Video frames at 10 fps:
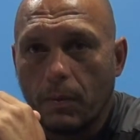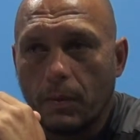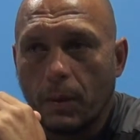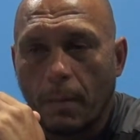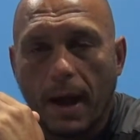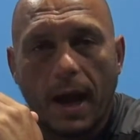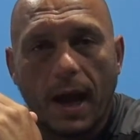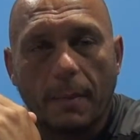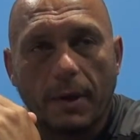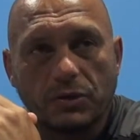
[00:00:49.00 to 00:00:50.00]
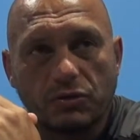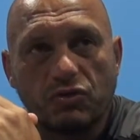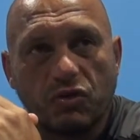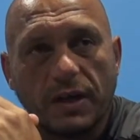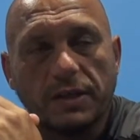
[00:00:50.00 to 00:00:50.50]
no matter how much you
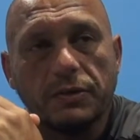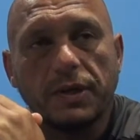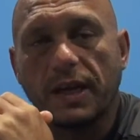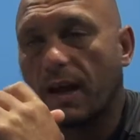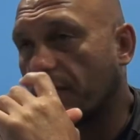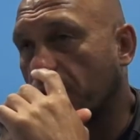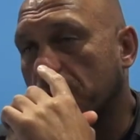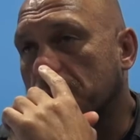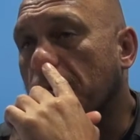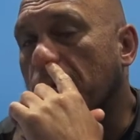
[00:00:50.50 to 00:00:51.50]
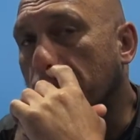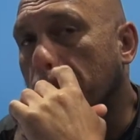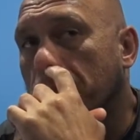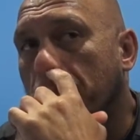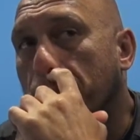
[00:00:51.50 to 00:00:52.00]
train, you get that first game
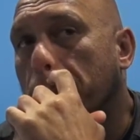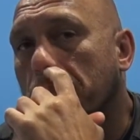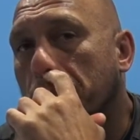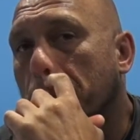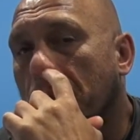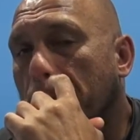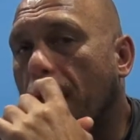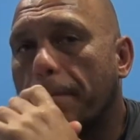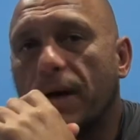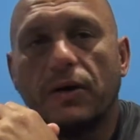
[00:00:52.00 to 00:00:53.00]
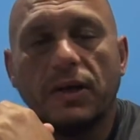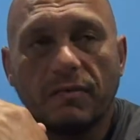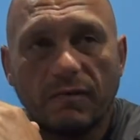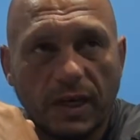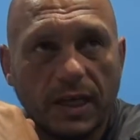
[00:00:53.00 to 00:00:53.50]
and that
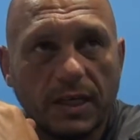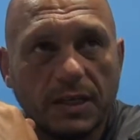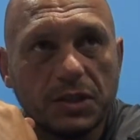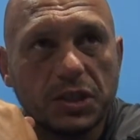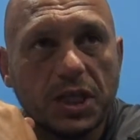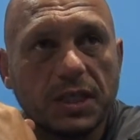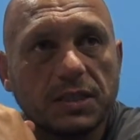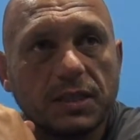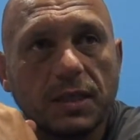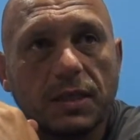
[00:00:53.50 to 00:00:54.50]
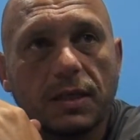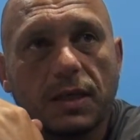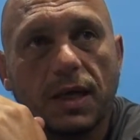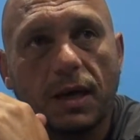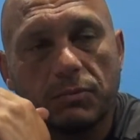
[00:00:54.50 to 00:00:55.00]
burning feeling in your chest
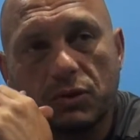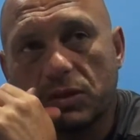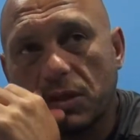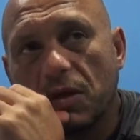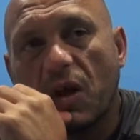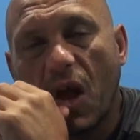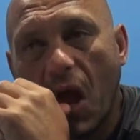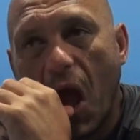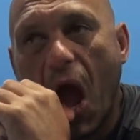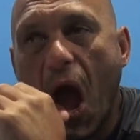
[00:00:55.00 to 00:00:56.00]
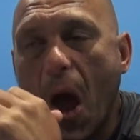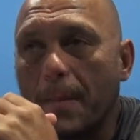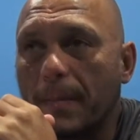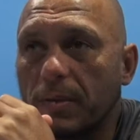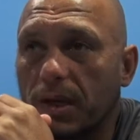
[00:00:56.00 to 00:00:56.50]
comes.
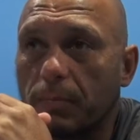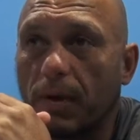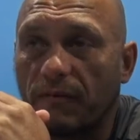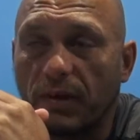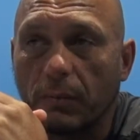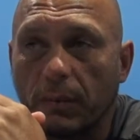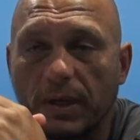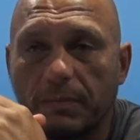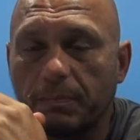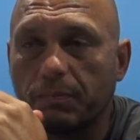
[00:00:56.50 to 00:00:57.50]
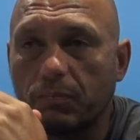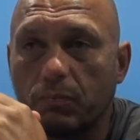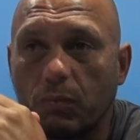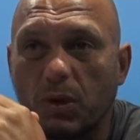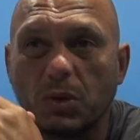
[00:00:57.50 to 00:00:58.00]
Um, but I think we
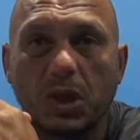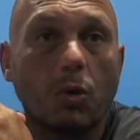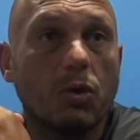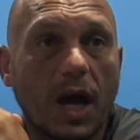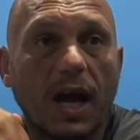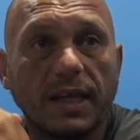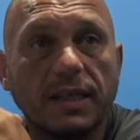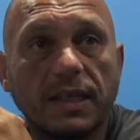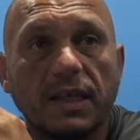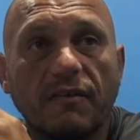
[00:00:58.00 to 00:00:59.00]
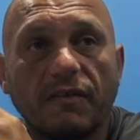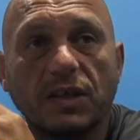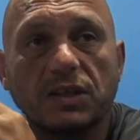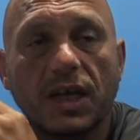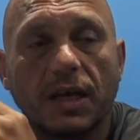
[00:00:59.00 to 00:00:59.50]
we was okay in the
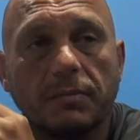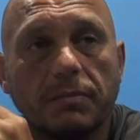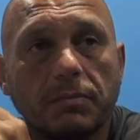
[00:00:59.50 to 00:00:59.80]
first game.